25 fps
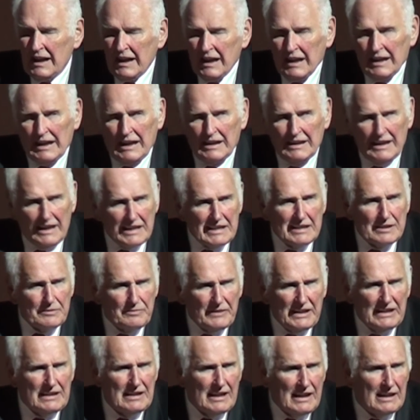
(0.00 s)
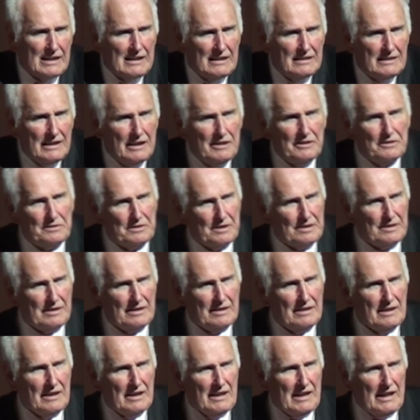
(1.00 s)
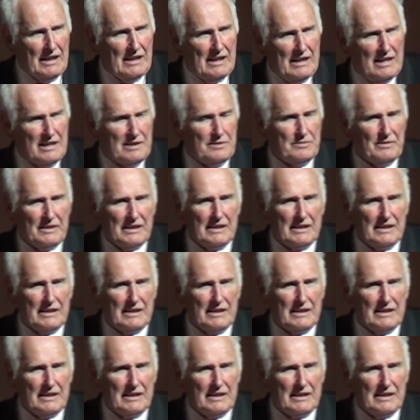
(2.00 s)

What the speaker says: And unless we tackle those, unless we